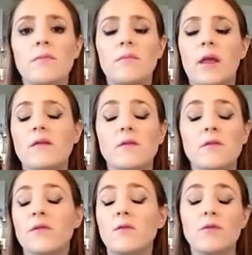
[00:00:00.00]
place a
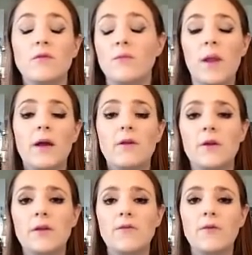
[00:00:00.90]
sort of plan
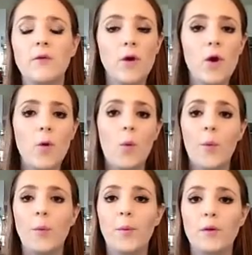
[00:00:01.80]
really for what
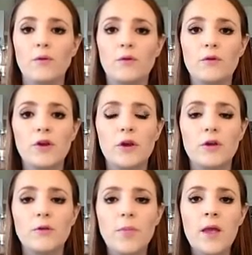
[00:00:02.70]
we were going to do.